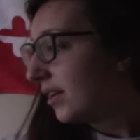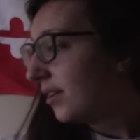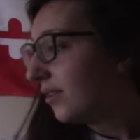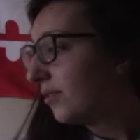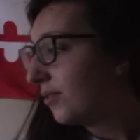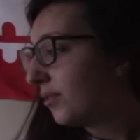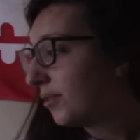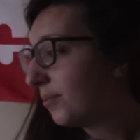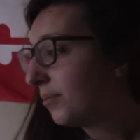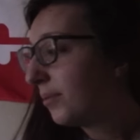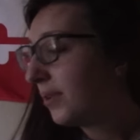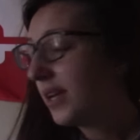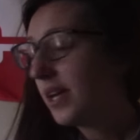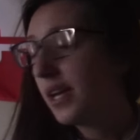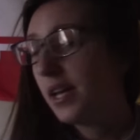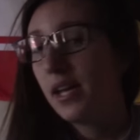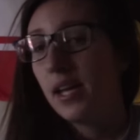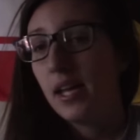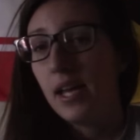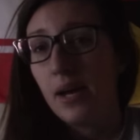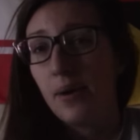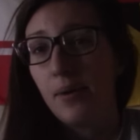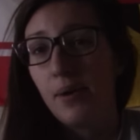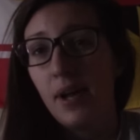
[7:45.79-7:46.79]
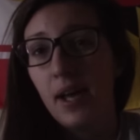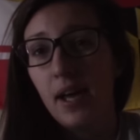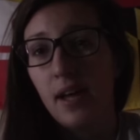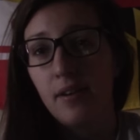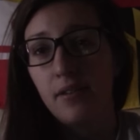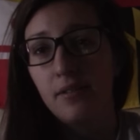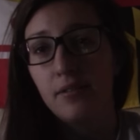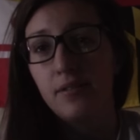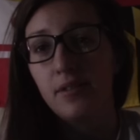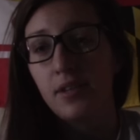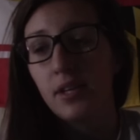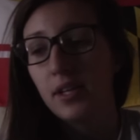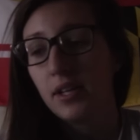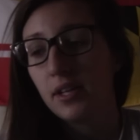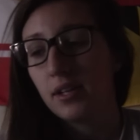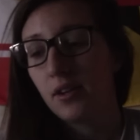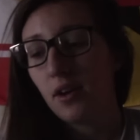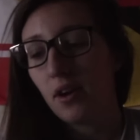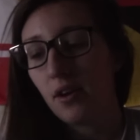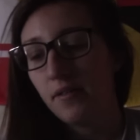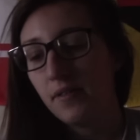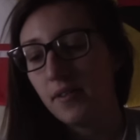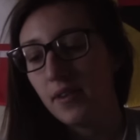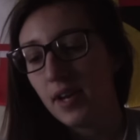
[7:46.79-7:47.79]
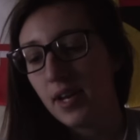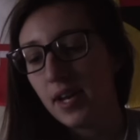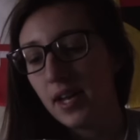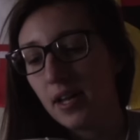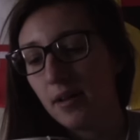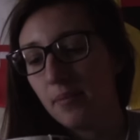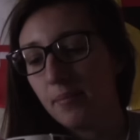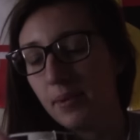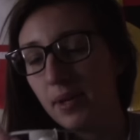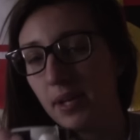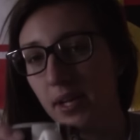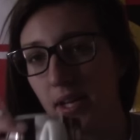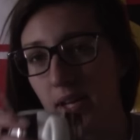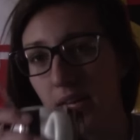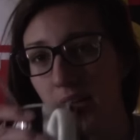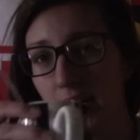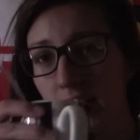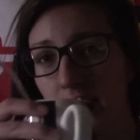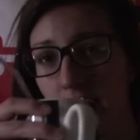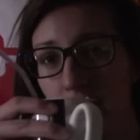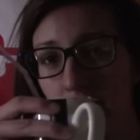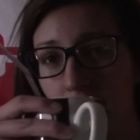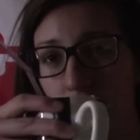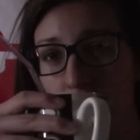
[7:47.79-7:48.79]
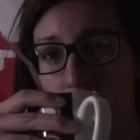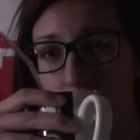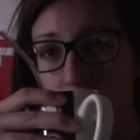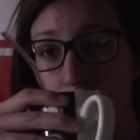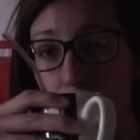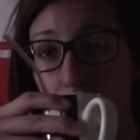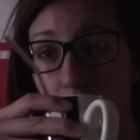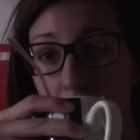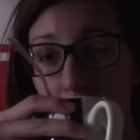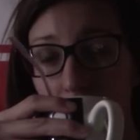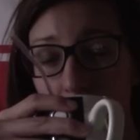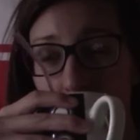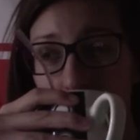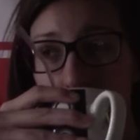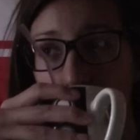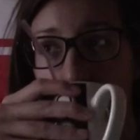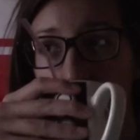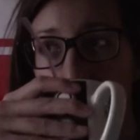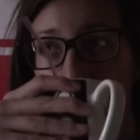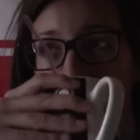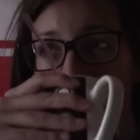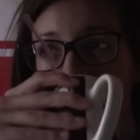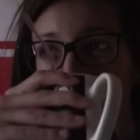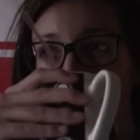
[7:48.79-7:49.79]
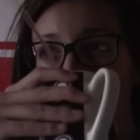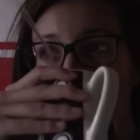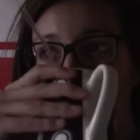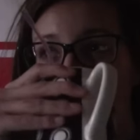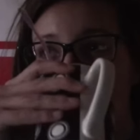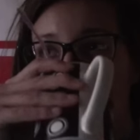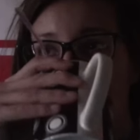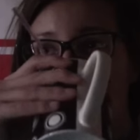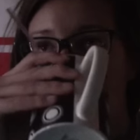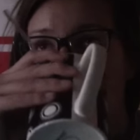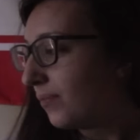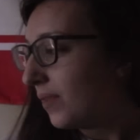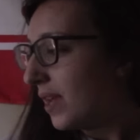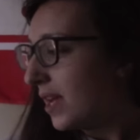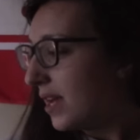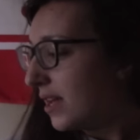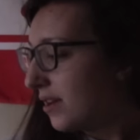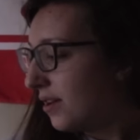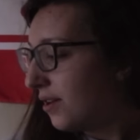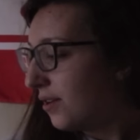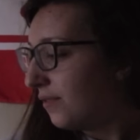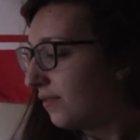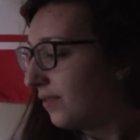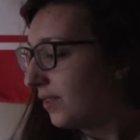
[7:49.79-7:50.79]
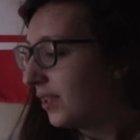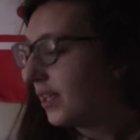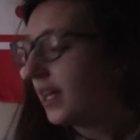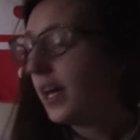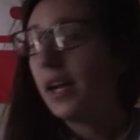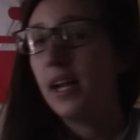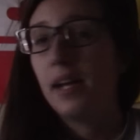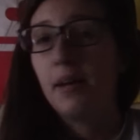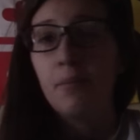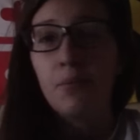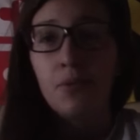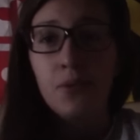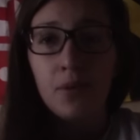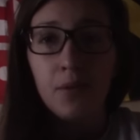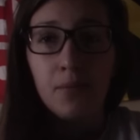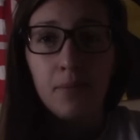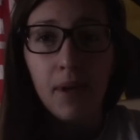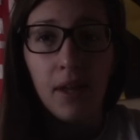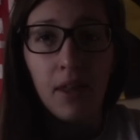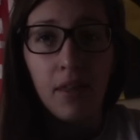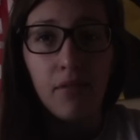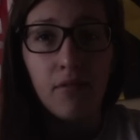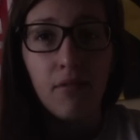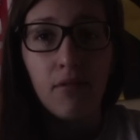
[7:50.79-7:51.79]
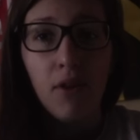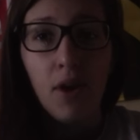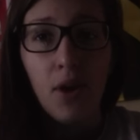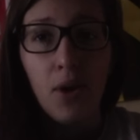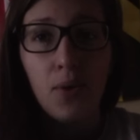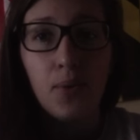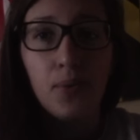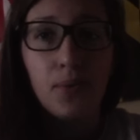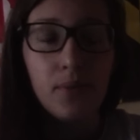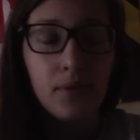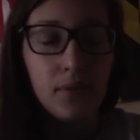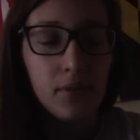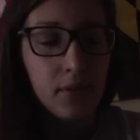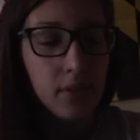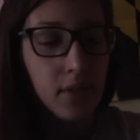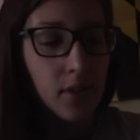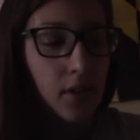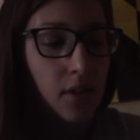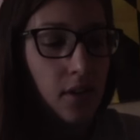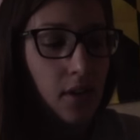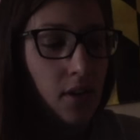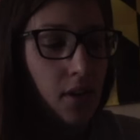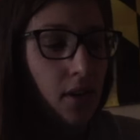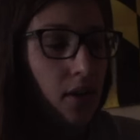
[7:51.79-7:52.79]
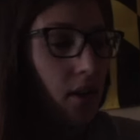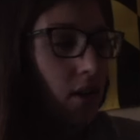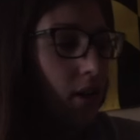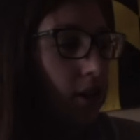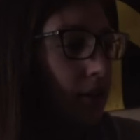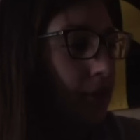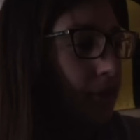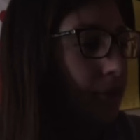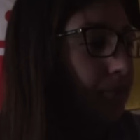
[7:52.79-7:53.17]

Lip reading: Normally I would have coffee right now, but I'd have some tea. Hopefully that helps with my throat. Ugh.